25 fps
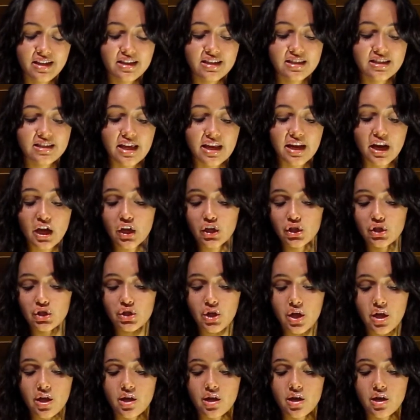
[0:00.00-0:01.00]

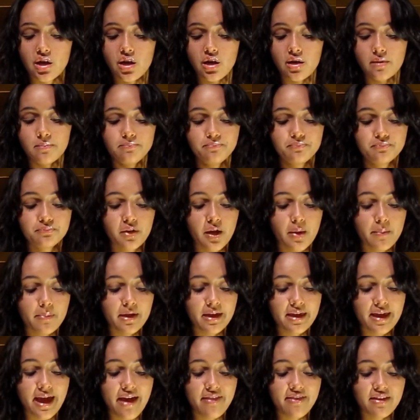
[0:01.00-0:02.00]
Seduction.
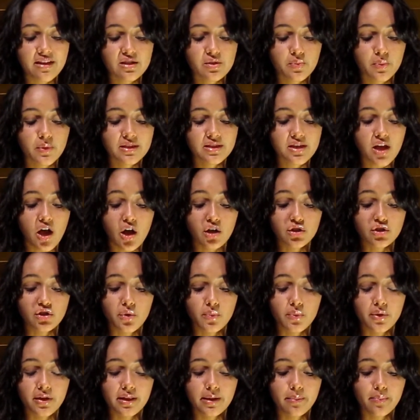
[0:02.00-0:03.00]
But yeah, this one's
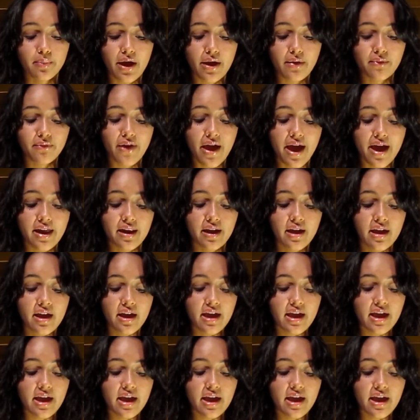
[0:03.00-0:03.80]
also really bright red.